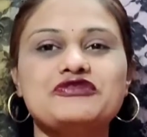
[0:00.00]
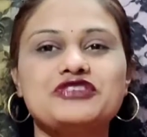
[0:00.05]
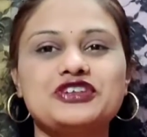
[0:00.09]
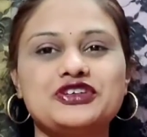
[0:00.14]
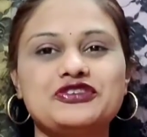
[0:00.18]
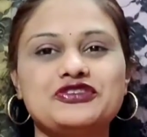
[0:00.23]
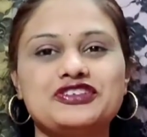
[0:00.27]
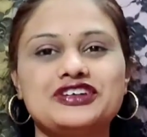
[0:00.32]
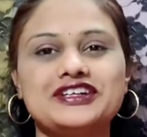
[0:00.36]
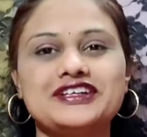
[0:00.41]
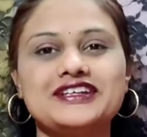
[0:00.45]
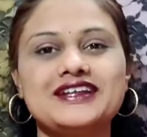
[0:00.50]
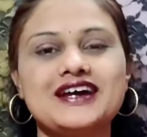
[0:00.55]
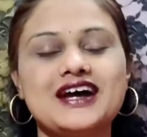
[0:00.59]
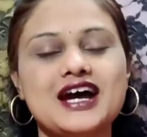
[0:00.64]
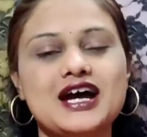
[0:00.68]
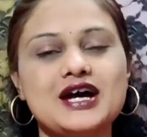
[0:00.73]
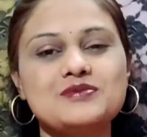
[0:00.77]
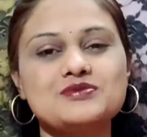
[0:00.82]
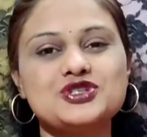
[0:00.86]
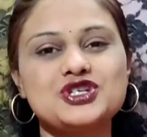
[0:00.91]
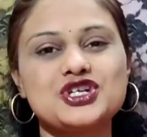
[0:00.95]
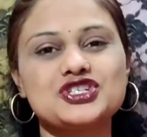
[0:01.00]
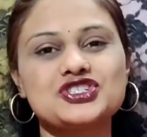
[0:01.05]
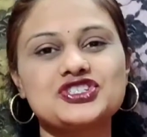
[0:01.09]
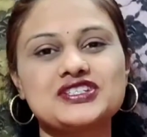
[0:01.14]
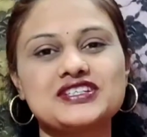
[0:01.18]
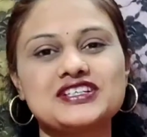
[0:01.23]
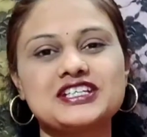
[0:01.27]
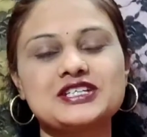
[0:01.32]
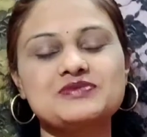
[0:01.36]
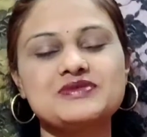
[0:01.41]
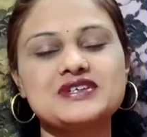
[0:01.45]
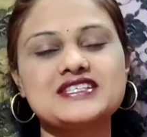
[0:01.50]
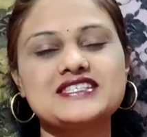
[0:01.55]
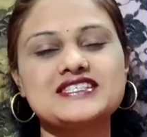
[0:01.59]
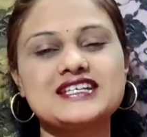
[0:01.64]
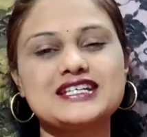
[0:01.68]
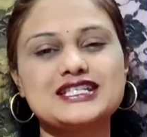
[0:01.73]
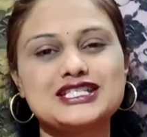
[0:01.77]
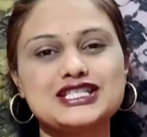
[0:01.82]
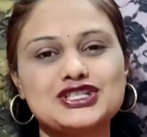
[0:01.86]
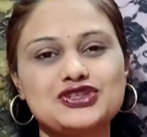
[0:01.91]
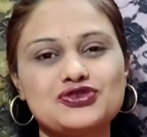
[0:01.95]
everyone, I'm Dr.Garima
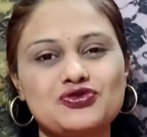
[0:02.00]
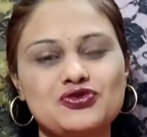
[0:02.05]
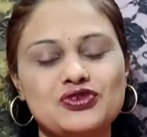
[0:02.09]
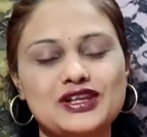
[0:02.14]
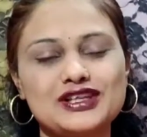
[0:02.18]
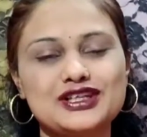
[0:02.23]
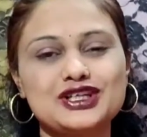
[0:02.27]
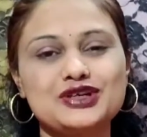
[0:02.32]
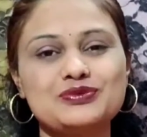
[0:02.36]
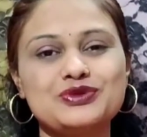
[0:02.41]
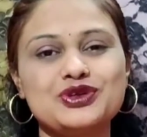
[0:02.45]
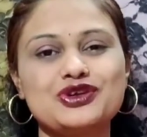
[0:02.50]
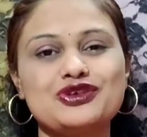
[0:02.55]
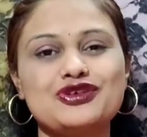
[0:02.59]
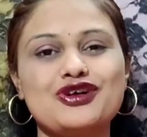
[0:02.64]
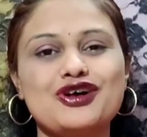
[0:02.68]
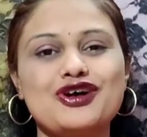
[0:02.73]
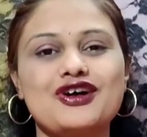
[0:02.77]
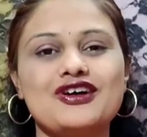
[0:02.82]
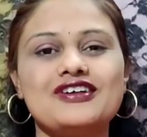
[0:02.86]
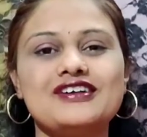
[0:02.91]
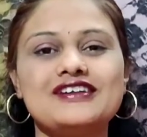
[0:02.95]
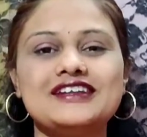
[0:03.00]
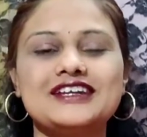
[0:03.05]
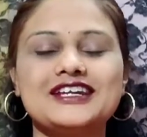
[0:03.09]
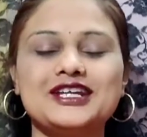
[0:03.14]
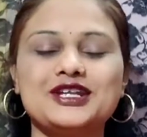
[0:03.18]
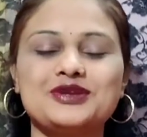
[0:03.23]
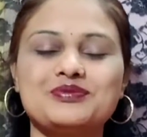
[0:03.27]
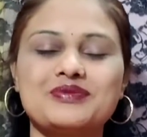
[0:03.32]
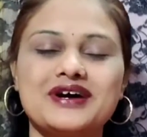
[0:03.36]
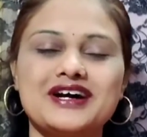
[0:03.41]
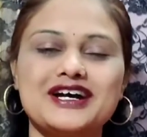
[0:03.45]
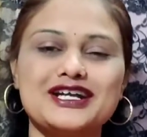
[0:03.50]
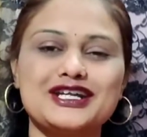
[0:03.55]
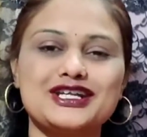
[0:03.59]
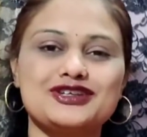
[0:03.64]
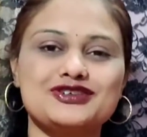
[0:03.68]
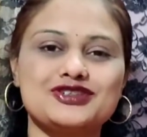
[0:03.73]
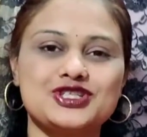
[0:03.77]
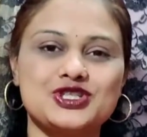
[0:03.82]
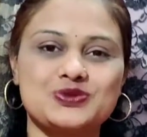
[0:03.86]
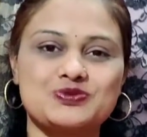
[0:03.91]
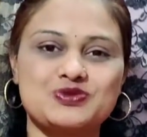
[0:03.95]
Asati. Welcome you all in my
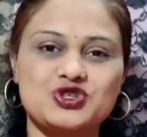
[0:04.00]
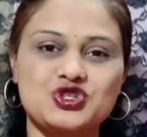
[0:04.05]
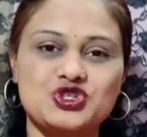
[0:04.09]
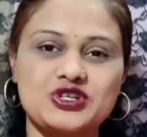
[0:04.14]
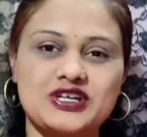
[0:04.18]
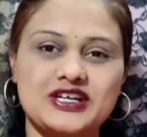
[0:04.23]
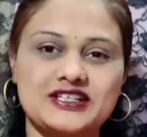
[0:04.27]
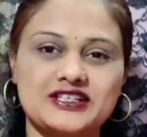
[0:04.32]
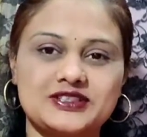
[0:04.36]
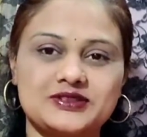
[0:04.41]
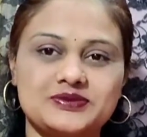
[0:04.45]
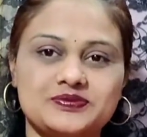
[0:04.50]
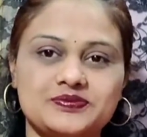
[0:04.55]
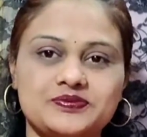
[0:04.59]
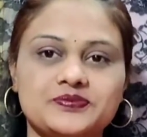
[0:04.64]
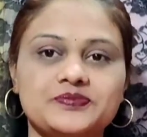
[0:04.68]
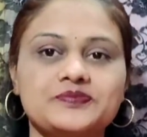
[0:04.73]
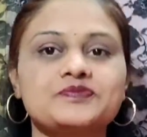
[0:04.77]
YouTube channel.